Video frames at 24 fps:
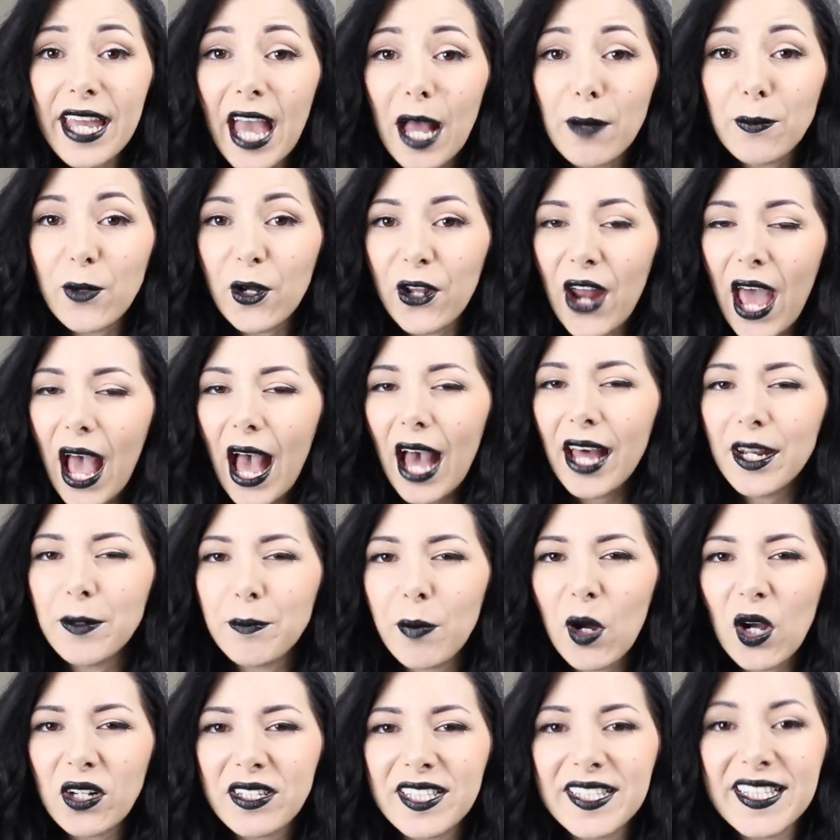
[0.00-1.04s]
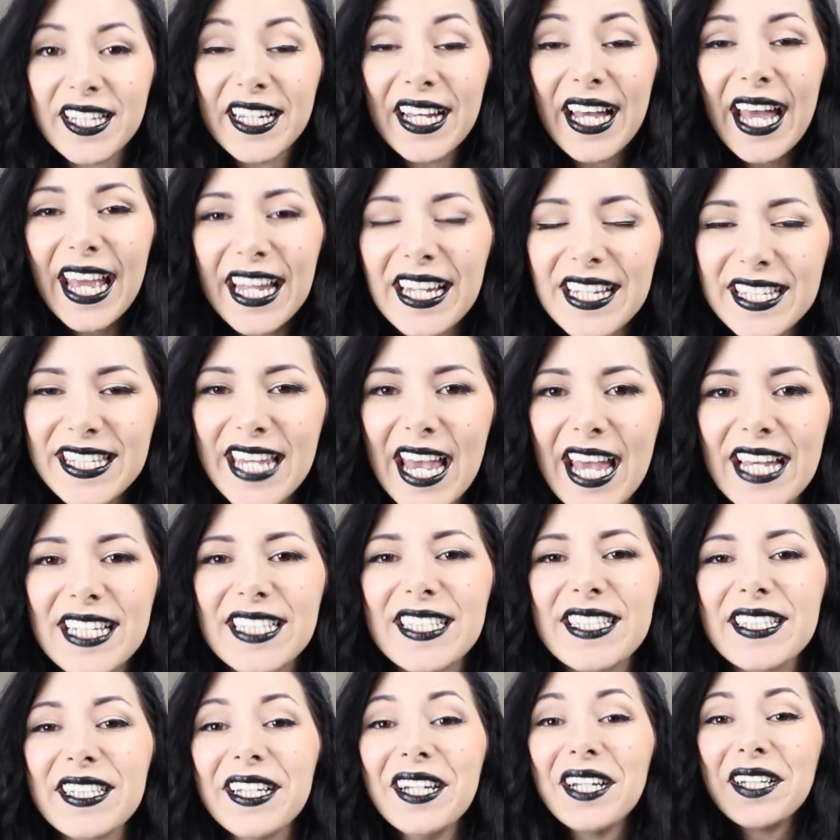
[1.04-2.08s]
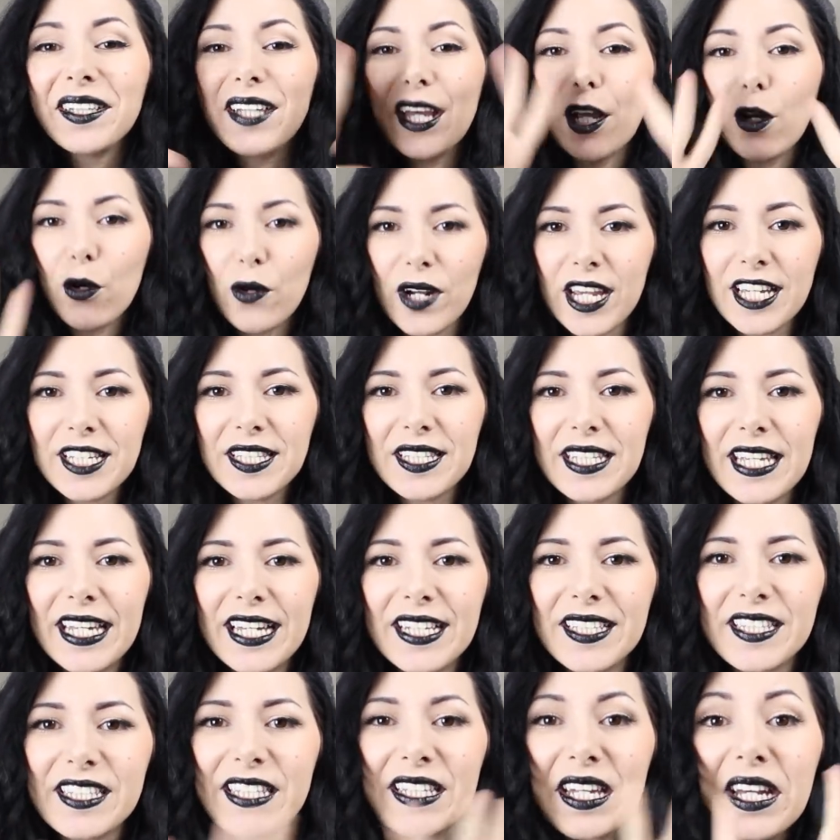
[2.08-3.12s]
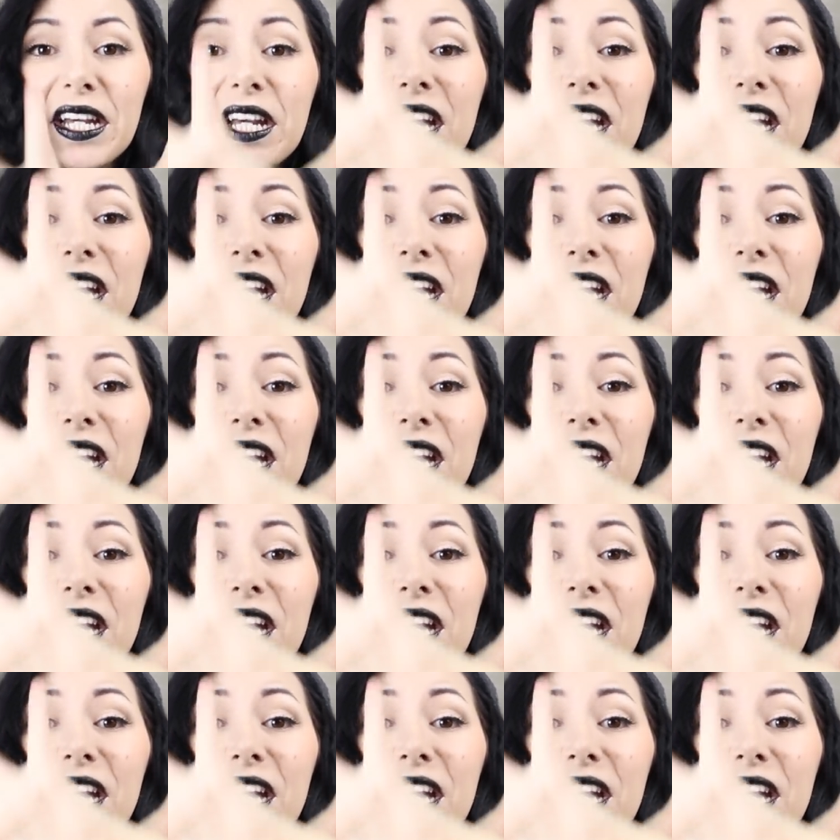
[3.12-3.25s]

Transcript: I'm gonna unbox and test the craziest